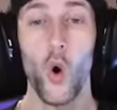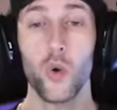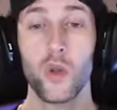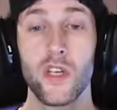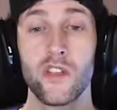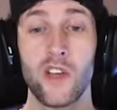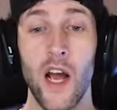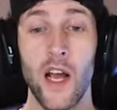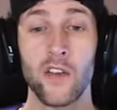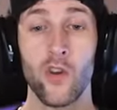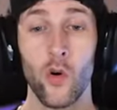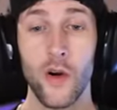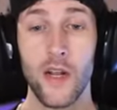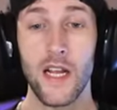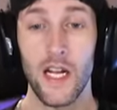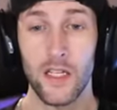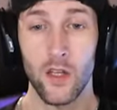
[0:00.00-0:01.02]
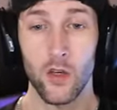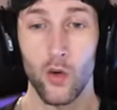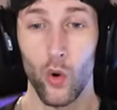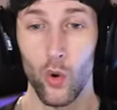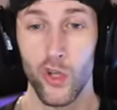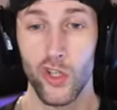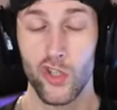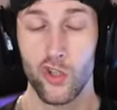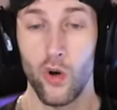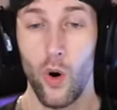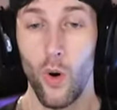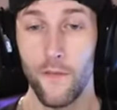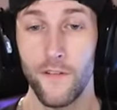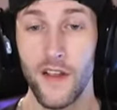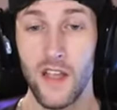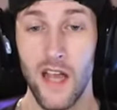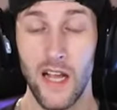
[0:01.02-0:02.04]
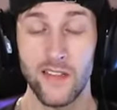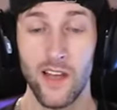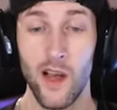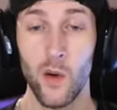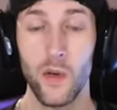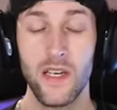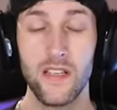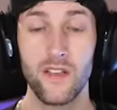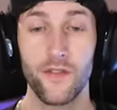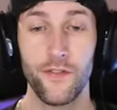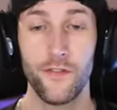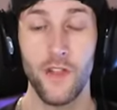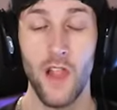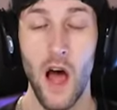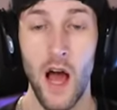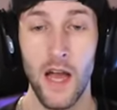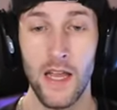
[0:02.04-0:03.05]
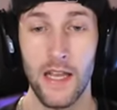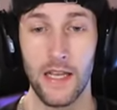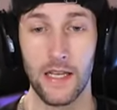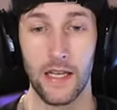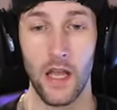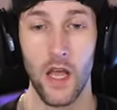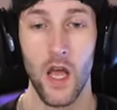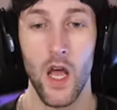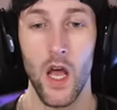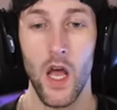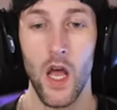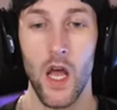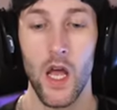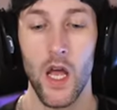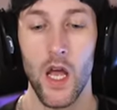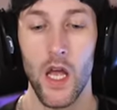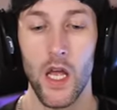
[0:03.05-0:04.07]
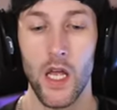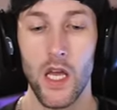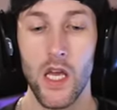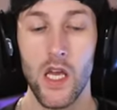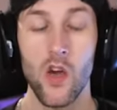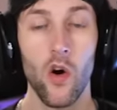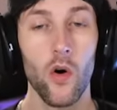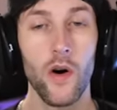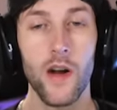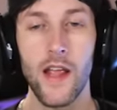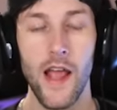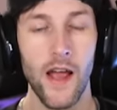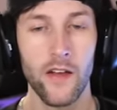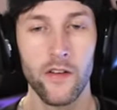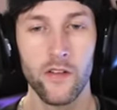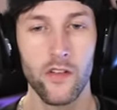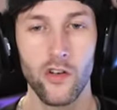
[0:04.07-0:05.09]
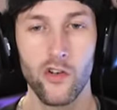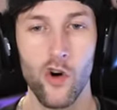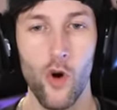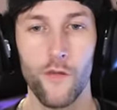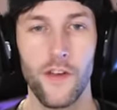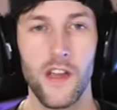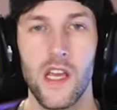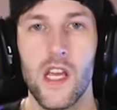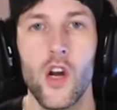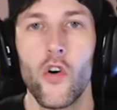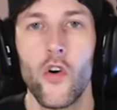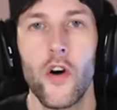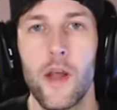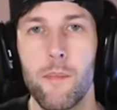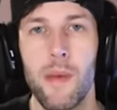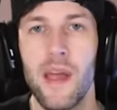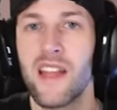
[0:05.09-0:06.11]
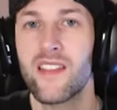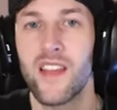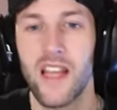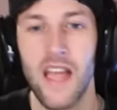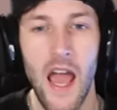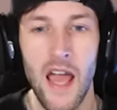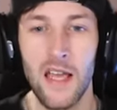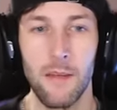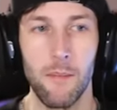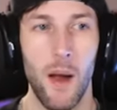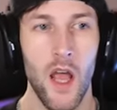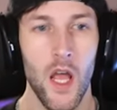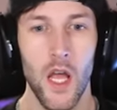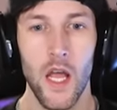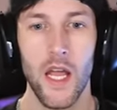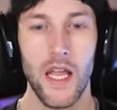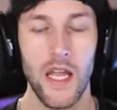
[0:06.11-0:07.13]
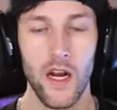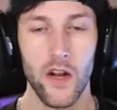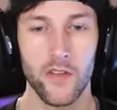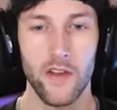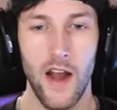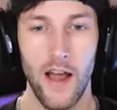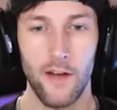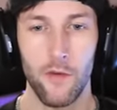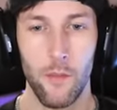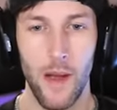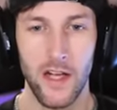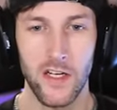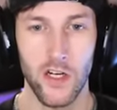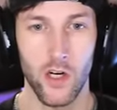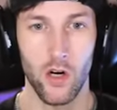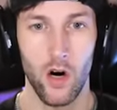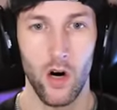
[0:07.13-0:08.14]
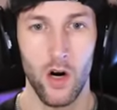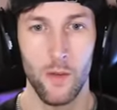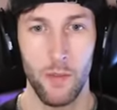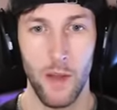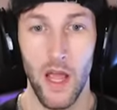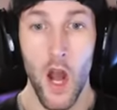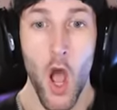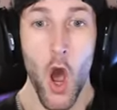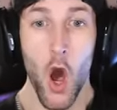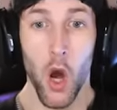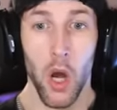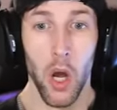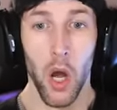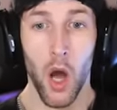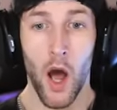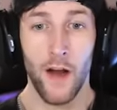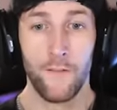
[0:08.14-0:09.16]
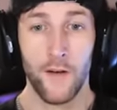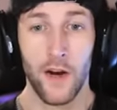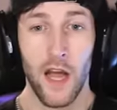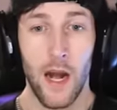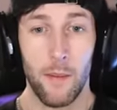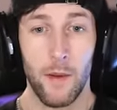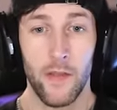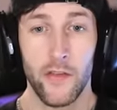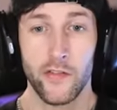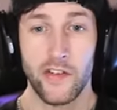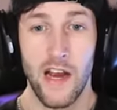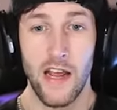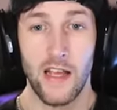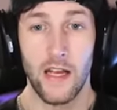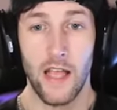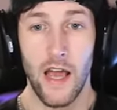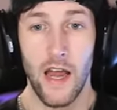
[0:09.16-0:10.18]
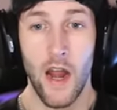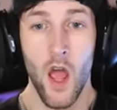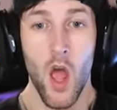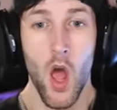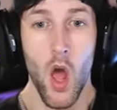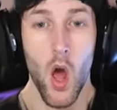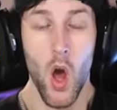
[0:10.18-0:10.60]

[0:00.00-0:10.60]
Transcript: Oh, this guy's already got the golden trophy. That's how he's flying. He already has the trophy. He already beat the game. He doesn't have a magic carpet. Oh, I forgot about the snake again.